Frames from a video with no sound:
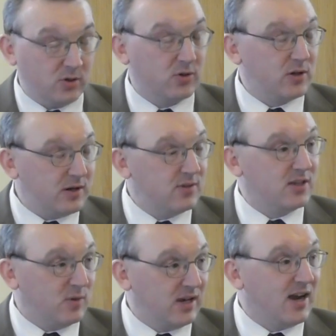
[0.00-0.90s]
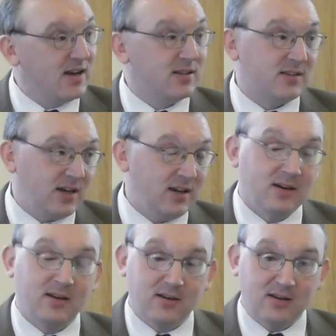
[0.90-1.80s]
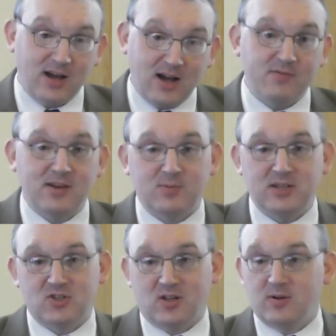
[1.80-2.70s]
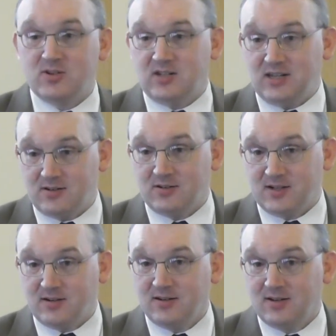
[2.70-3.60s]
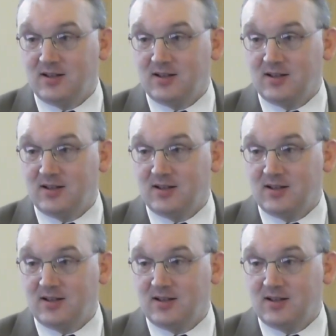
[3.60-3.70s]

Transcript: going to do everything we can that they have empty stomachs to eat their dinner